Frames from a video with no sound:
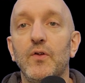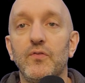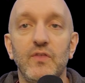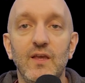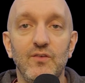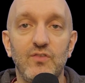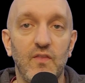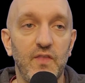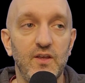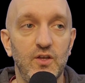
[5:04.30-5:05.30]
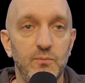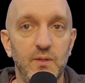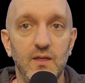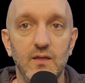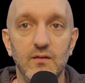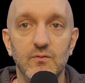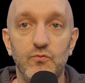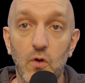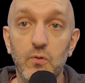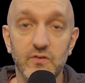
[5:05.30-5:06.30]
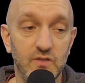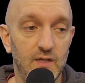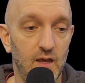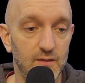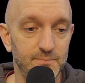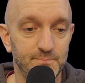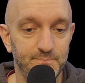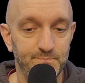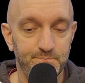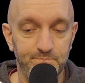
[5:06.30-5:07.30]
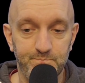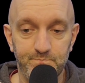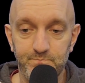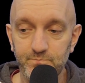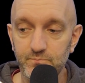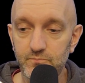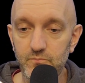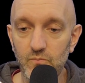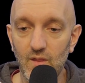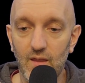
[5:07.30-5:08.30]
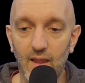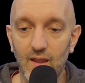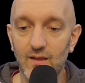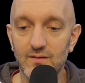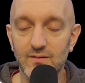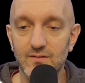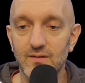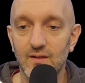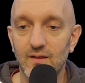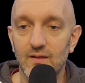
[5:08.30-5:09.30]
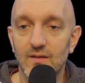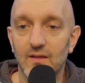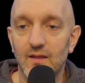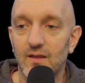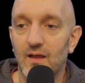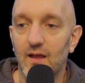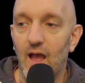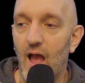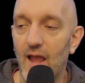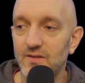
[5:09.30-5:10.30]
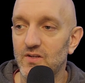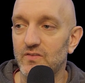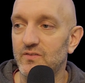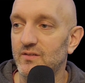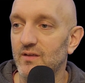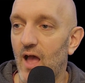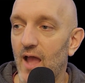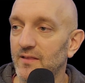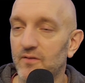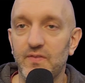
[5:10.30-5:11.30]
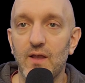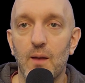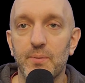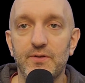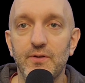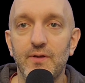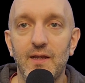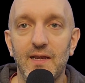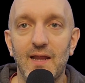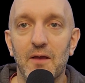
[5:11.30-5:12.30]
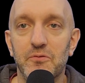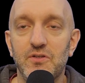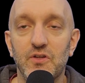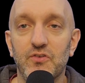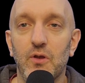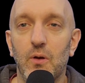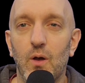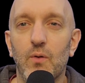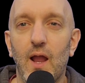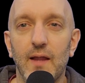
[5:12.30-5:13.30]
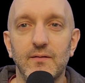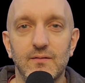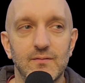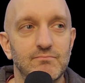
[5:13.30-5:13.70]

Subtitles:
things that they could be focusing on. And I love the opportunity now to just go, all right,